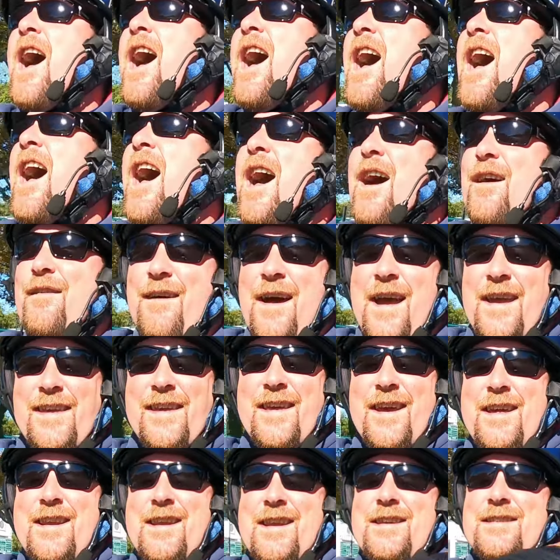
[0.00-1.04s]
Oh my
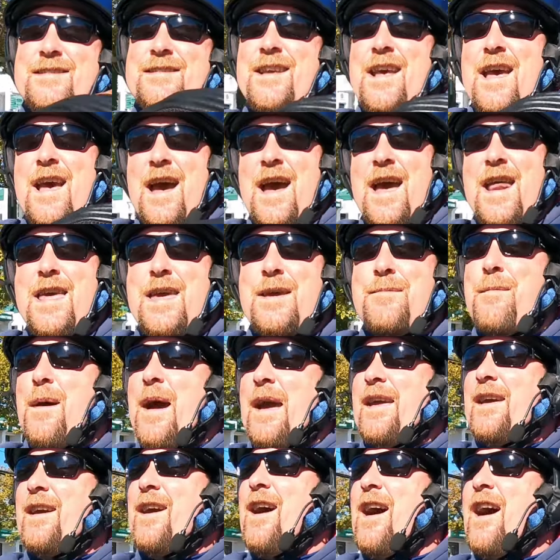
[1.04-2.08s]
goodness, I need
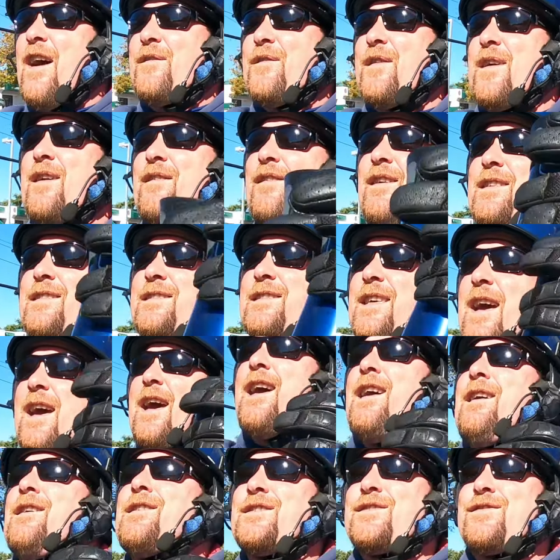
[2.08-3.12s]
my coffee. What the
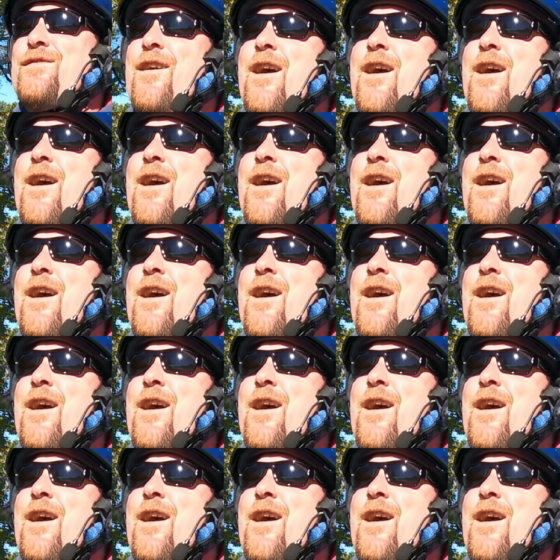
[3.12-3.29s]
hell is